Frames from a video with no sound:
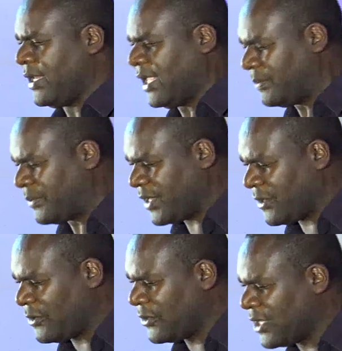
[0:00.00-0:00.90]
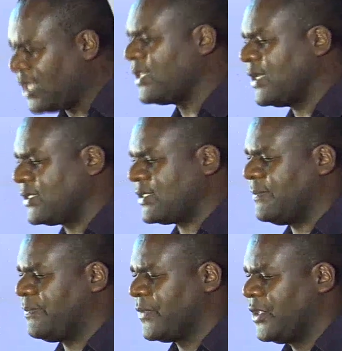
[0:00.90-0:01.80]
And I pray, oh God, that
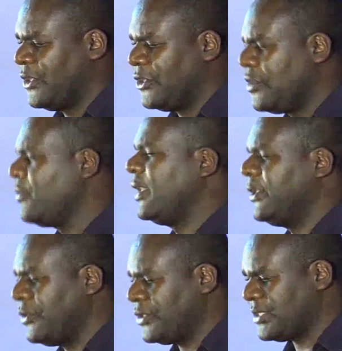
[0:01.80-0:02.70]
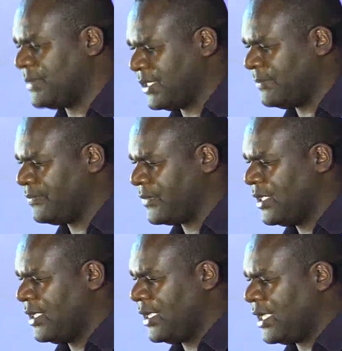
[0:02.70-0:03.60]
you will use me
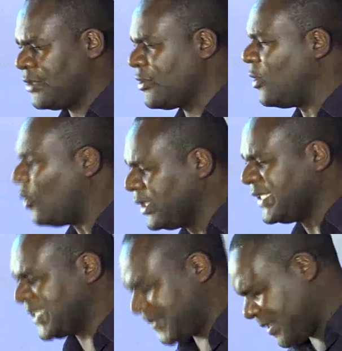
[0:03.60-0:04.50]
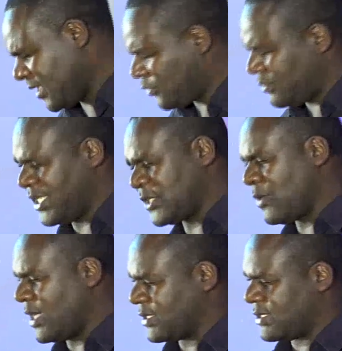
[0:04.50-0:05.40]
and your Holy Spirit to be at
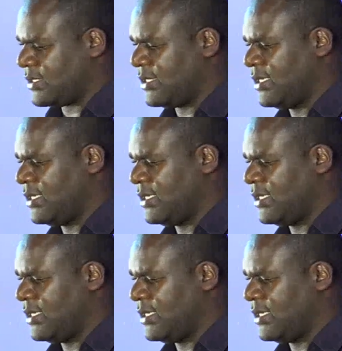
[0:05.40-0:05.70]
work